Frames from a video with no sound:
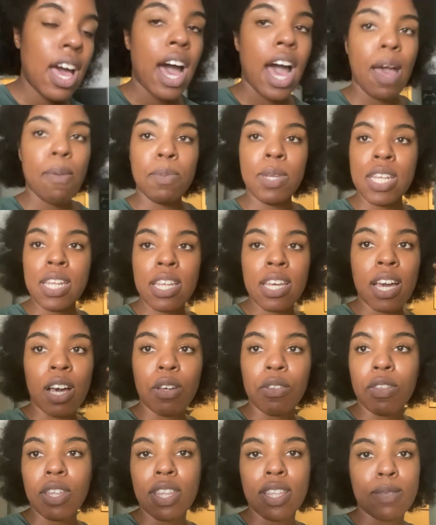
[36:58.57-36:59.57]
I've been eating
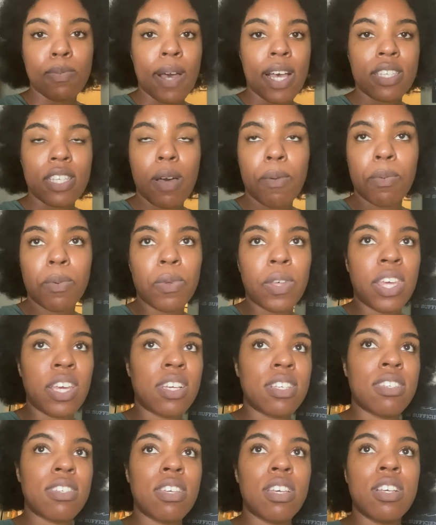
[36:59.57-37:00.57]
healthy this past couple
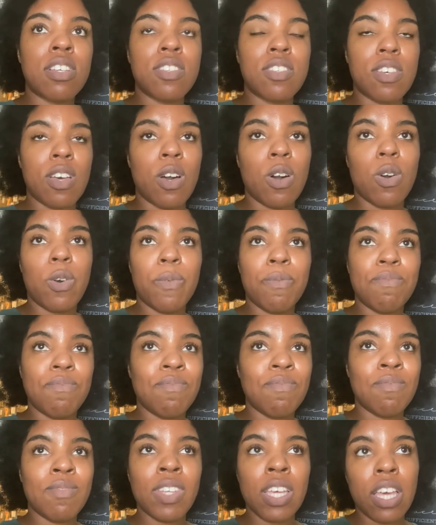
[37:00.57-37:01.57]
weeks, so
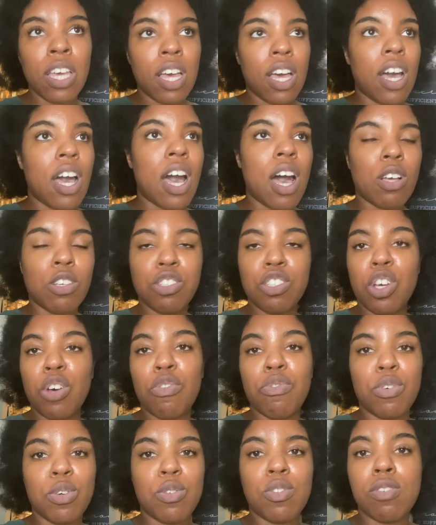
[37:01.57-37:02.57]
I'll show
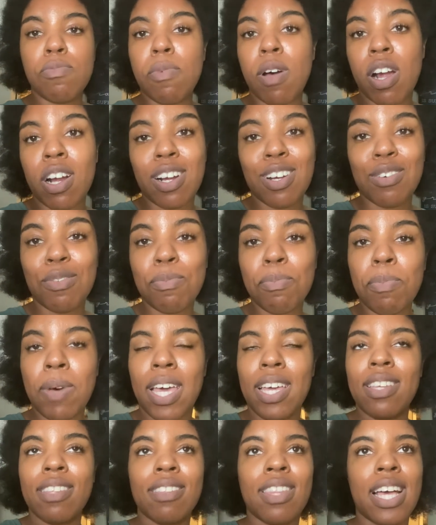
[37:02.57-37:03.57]
food tomorrow,
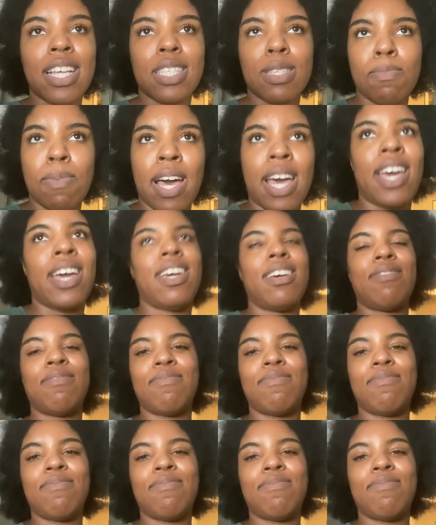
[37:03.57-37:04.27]
but that's my